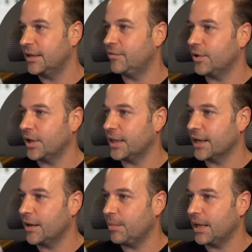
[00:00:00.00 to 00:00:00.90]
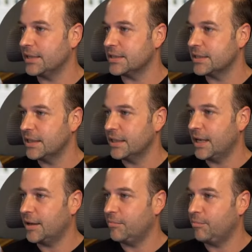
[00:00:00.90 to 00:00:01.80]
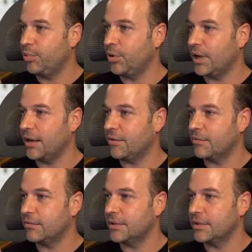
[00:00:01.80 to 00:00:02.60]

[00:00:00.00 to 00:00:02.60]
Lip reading: if you like, the color balance and pull out